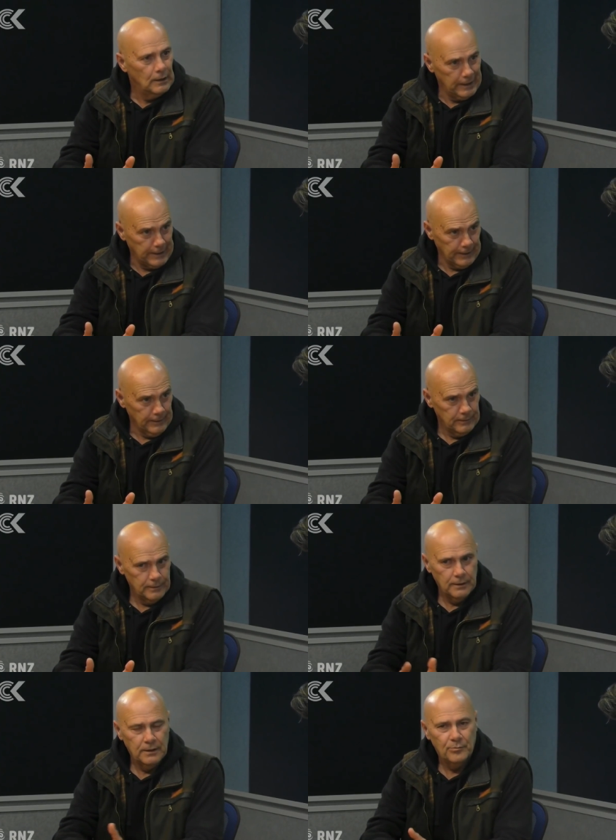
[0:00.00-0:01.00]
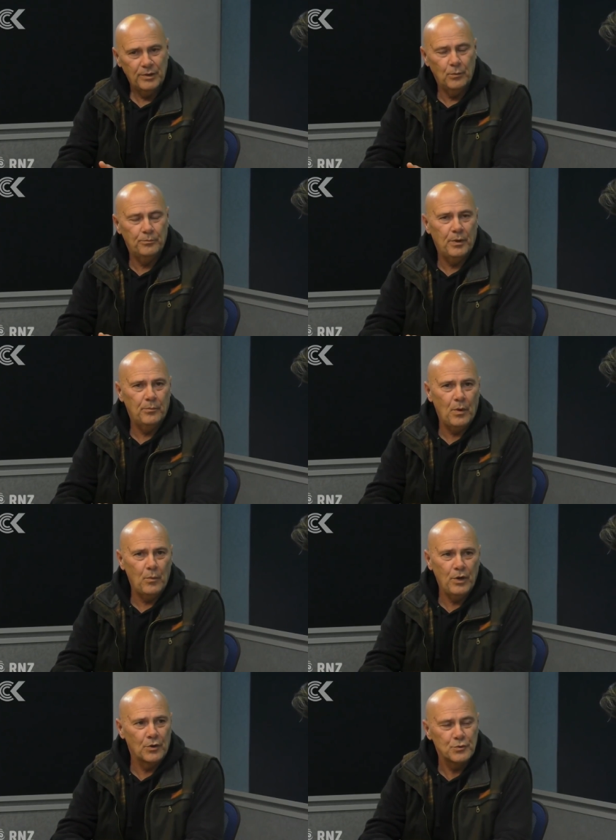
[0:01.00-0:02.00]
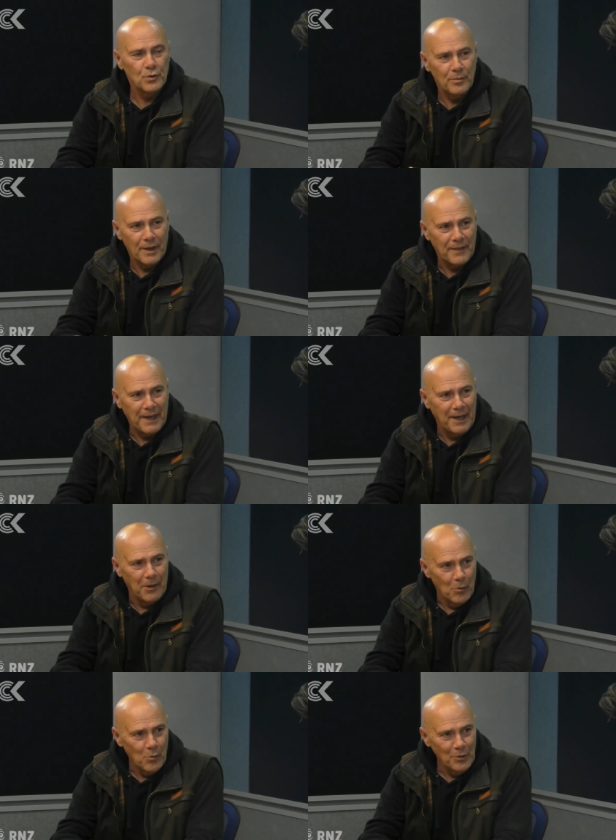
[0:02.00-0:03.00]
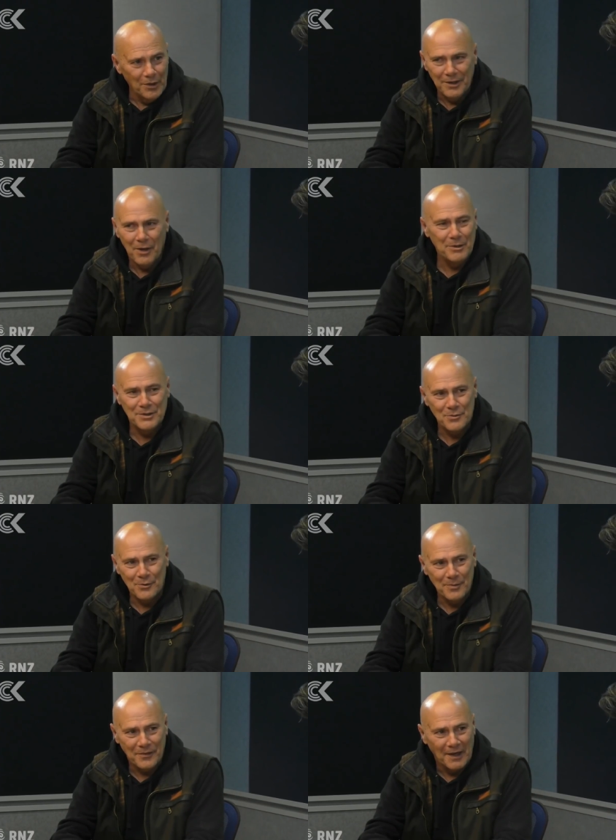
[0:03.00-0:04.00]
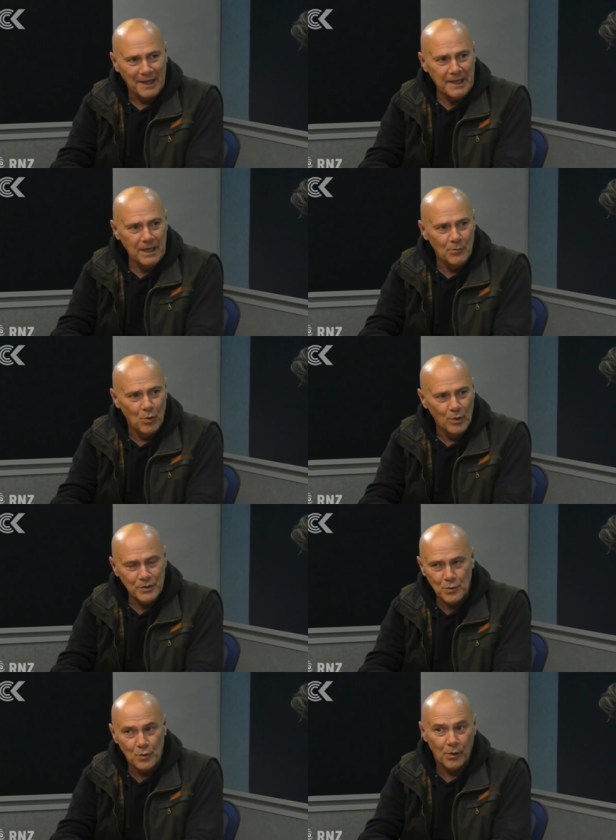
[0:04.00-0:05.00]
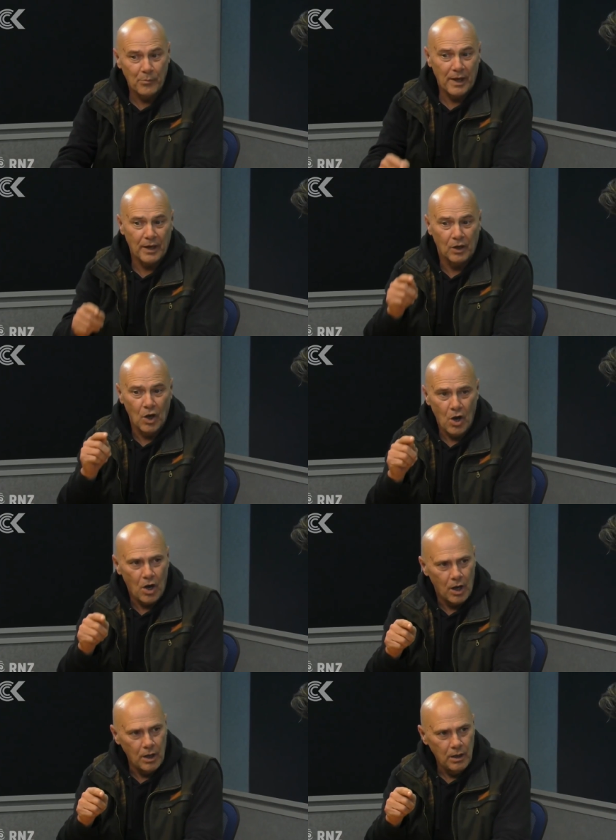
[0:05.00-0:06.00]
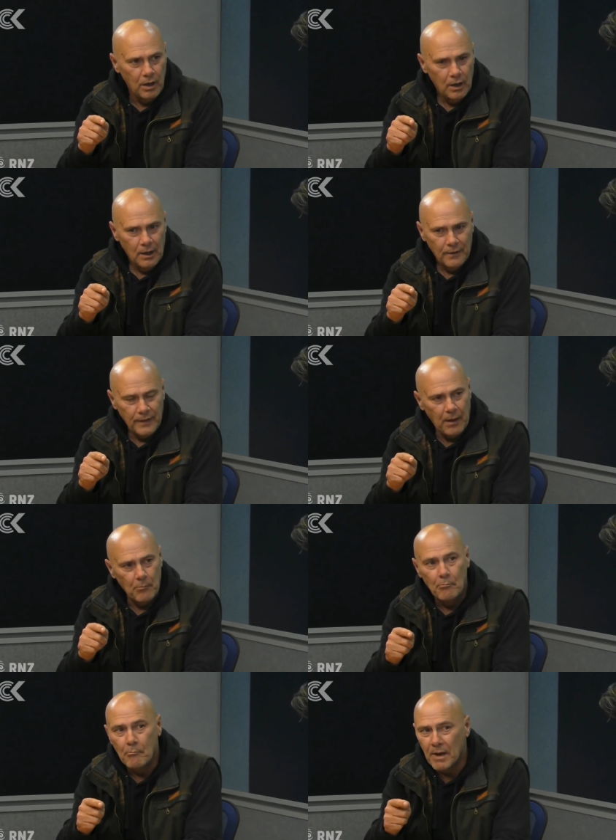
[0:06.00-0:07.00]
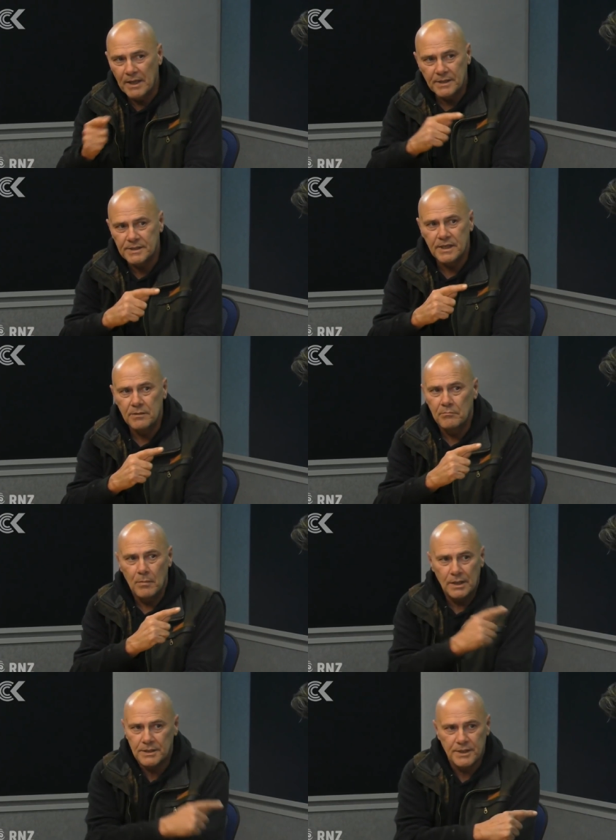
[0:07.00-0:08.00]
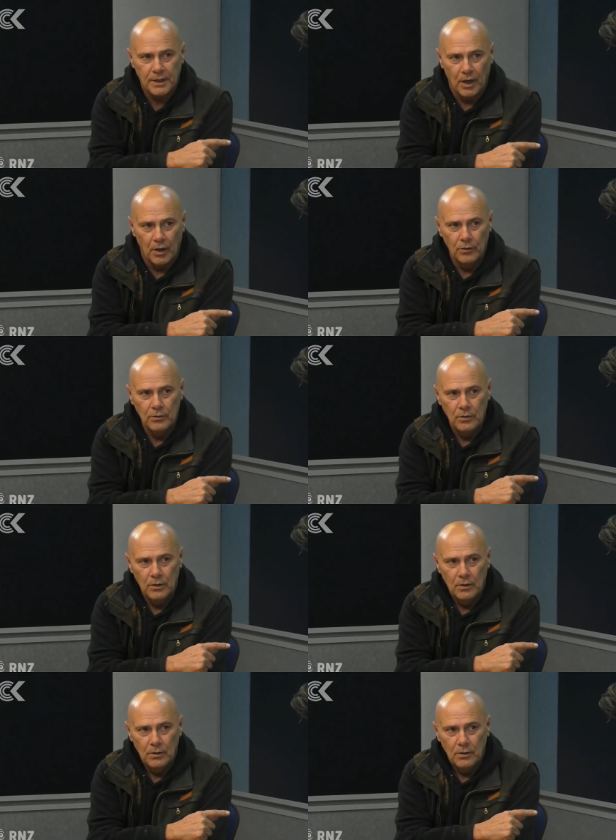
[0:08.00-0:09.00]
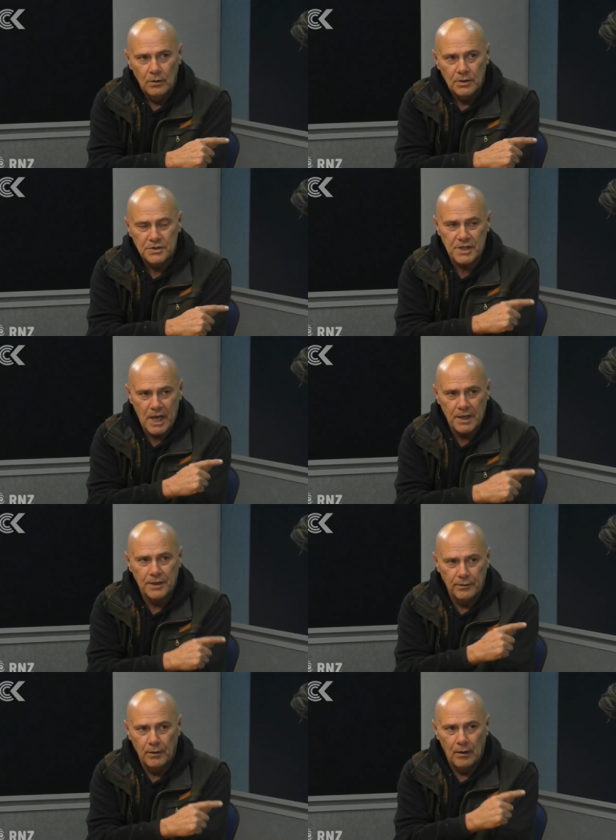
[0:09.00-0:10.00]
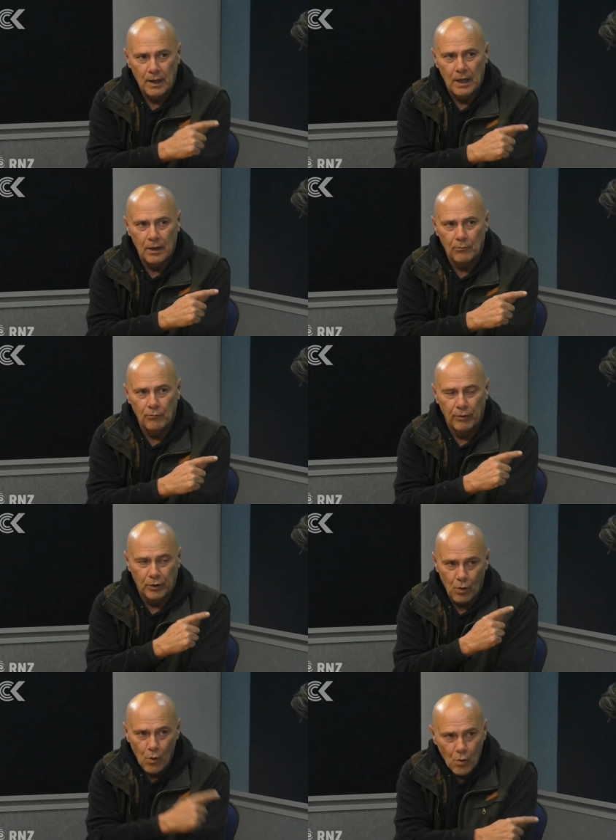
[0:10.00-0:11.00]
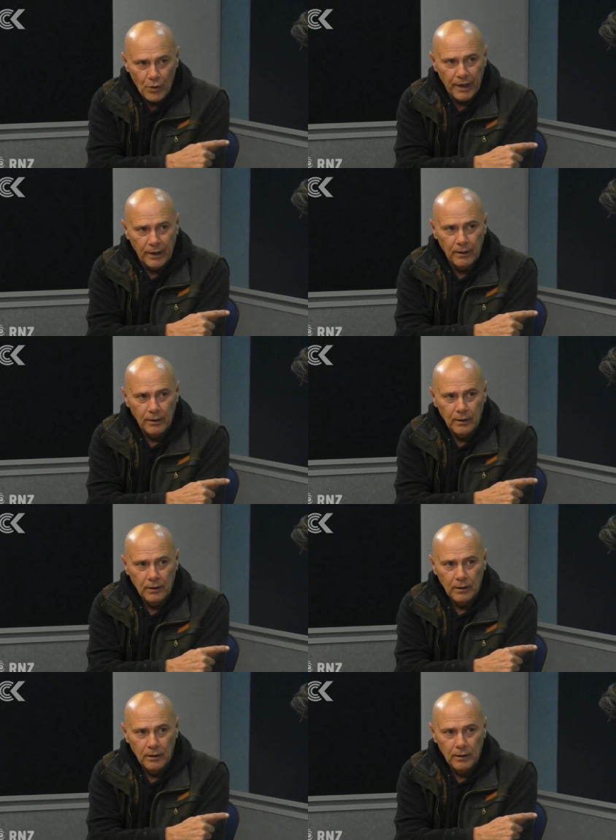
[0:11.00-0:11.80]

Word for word: leaker. But but but we're not talking about that anymore. Not, nobody's talking about the leak anymore. We're talking about a guy that months and months ago started uh, recording